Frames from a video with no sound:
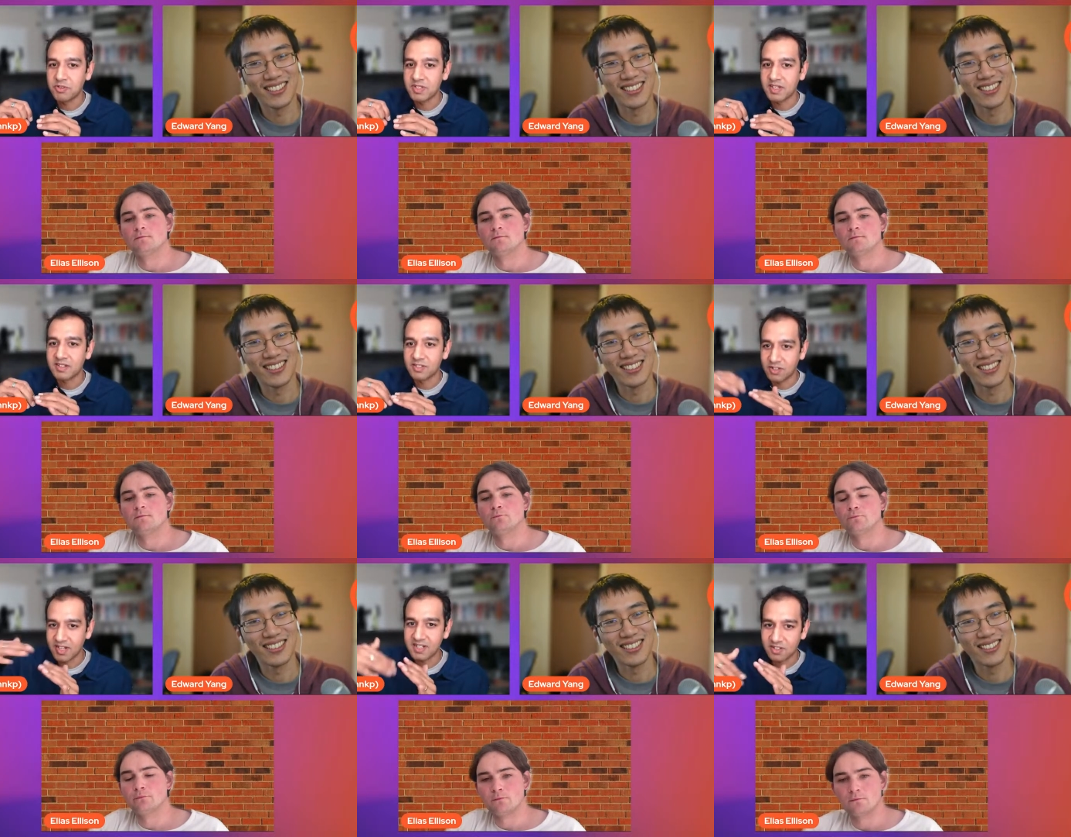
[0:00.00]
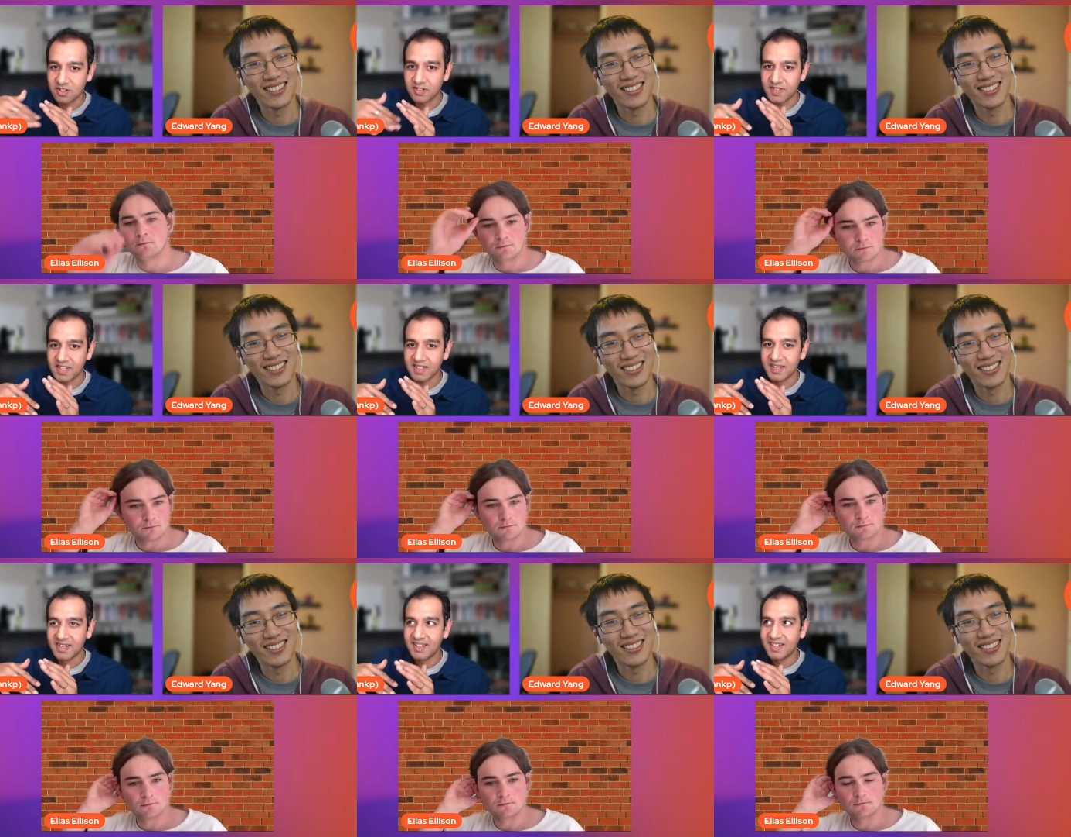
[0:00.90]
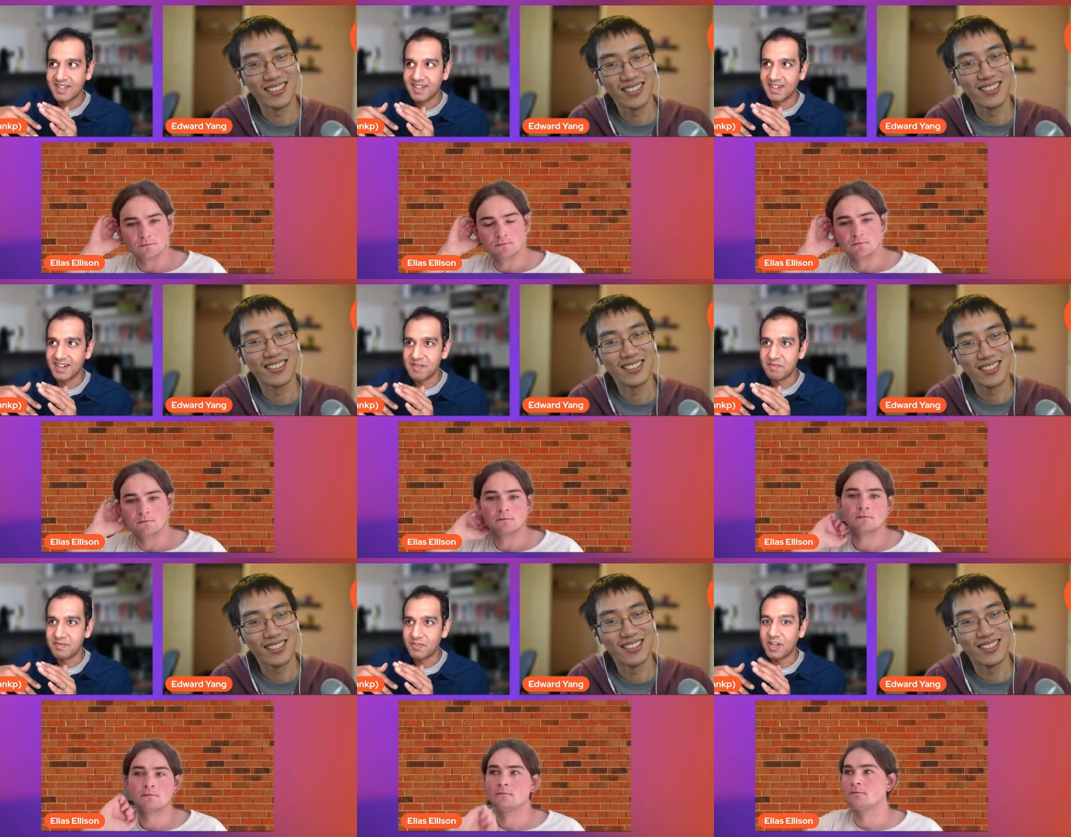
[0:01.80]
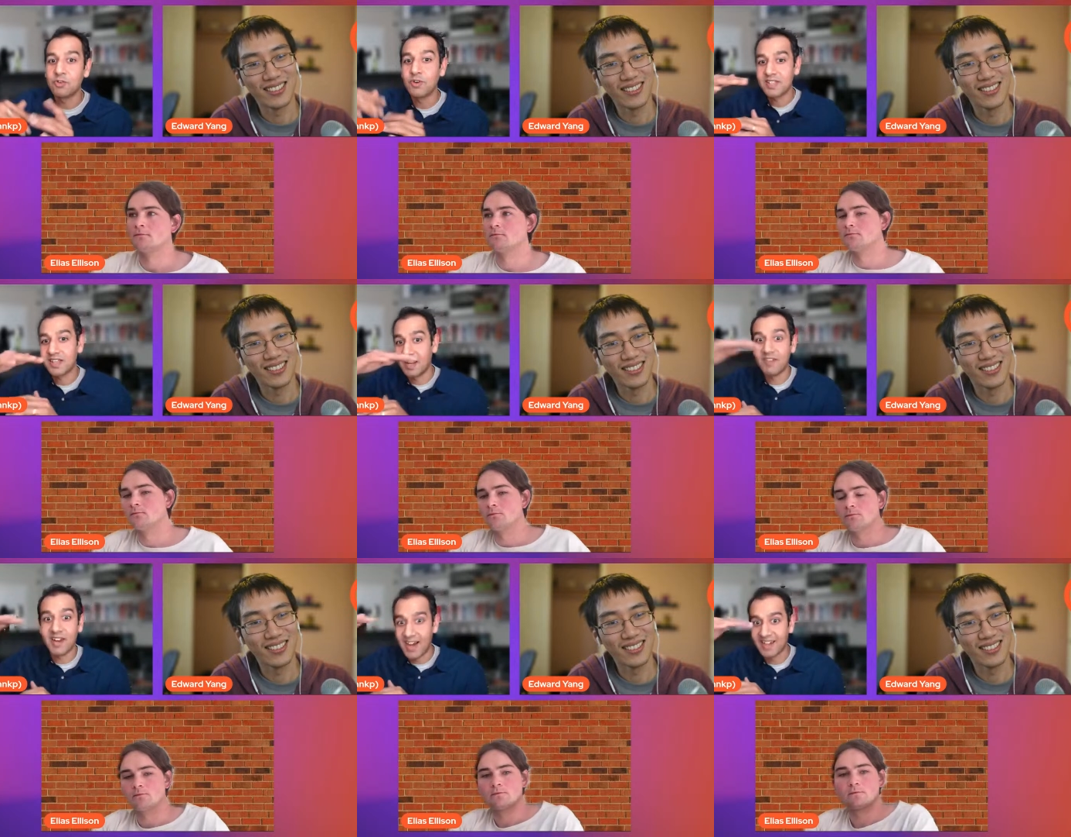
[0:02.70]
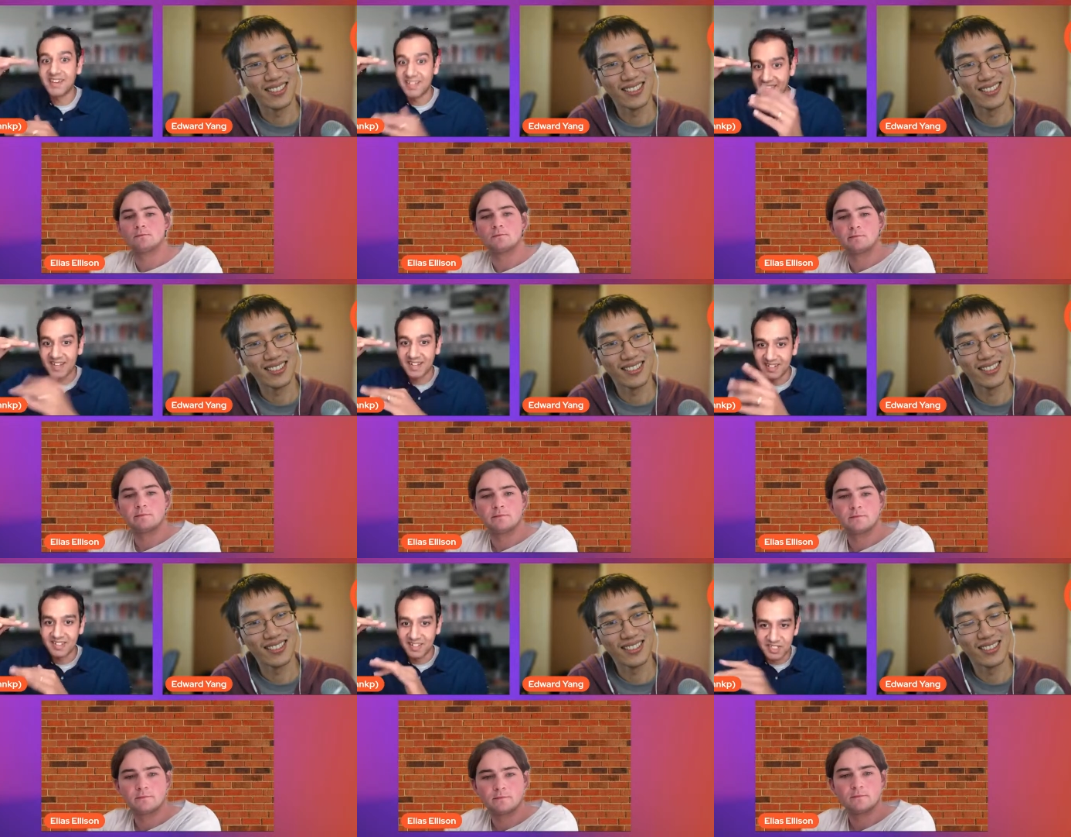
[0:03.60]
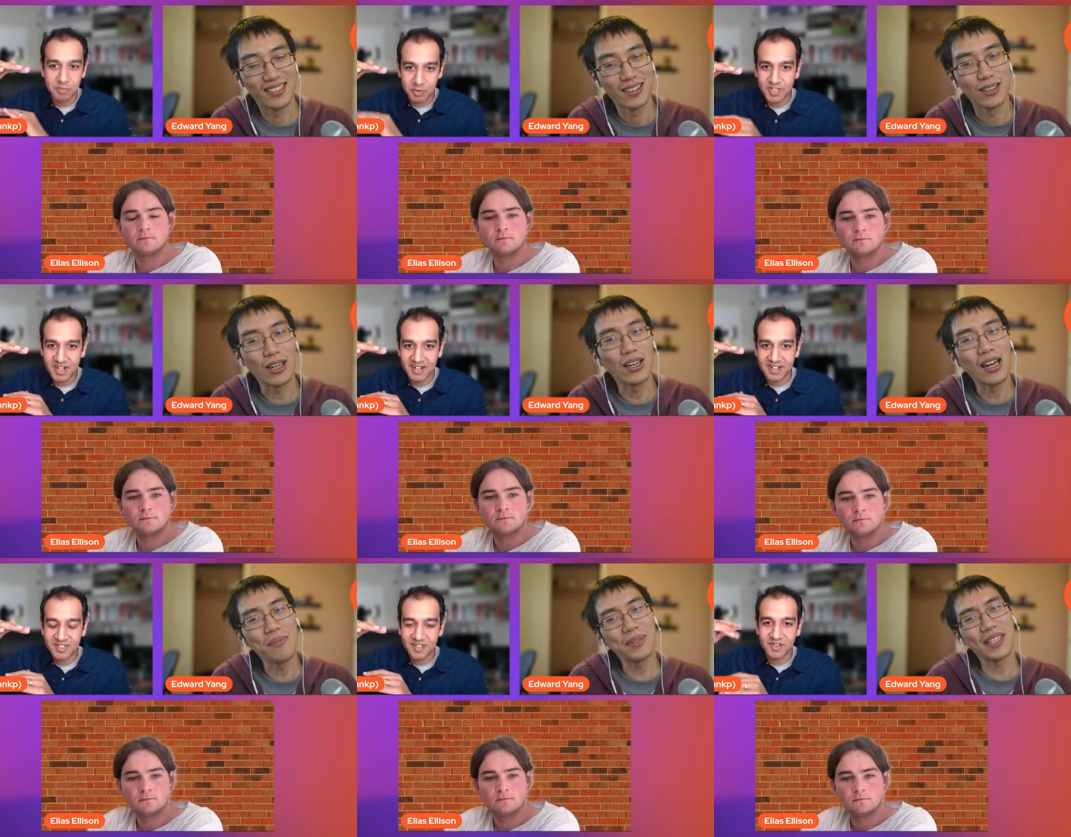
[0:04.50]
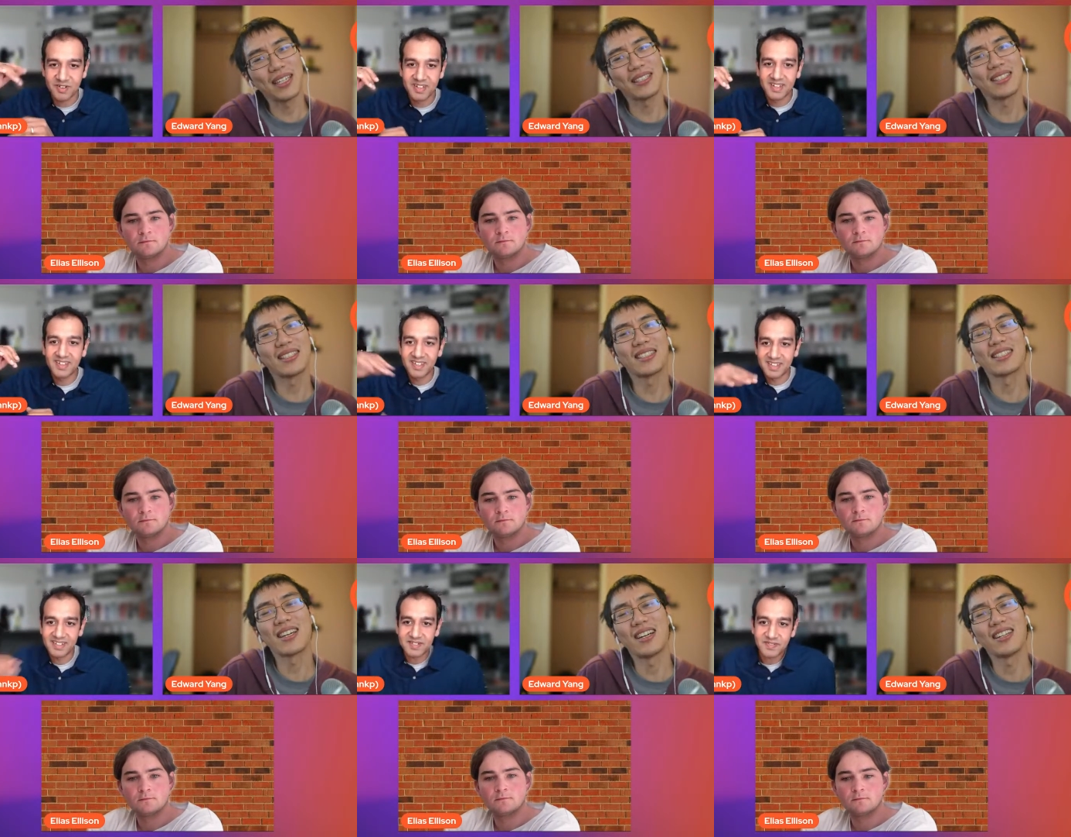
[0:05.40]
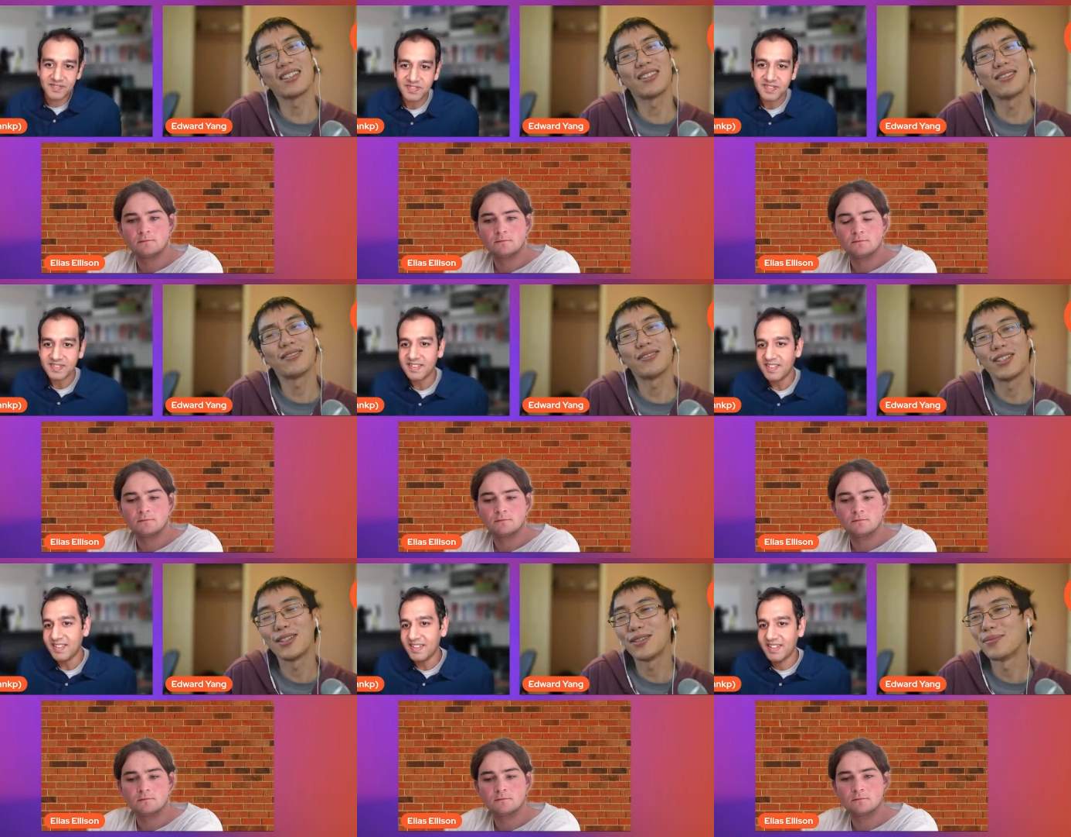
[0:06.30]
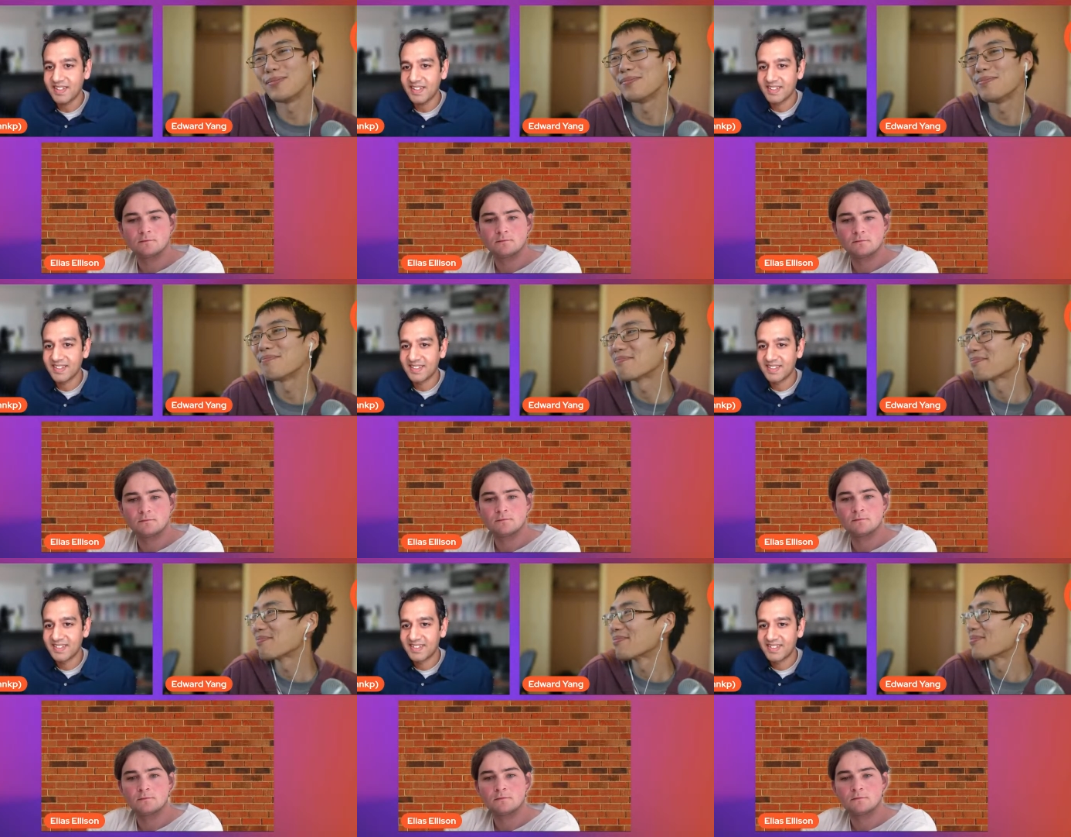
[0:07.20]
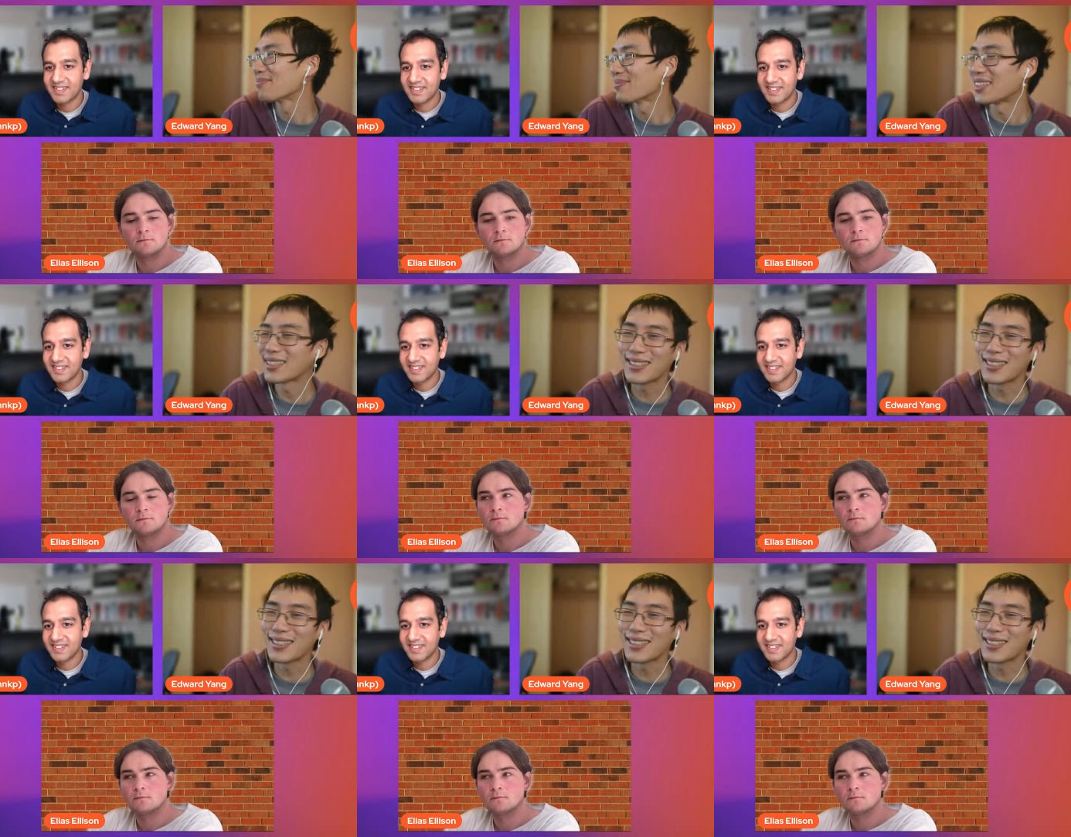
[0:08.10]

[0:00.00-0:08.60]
Speaker 1: user. So that's sort of the. Um, well, CUDA is a level higher than the GPU shader. Uh, MPS
Speaker 2: so. is kind of um, it's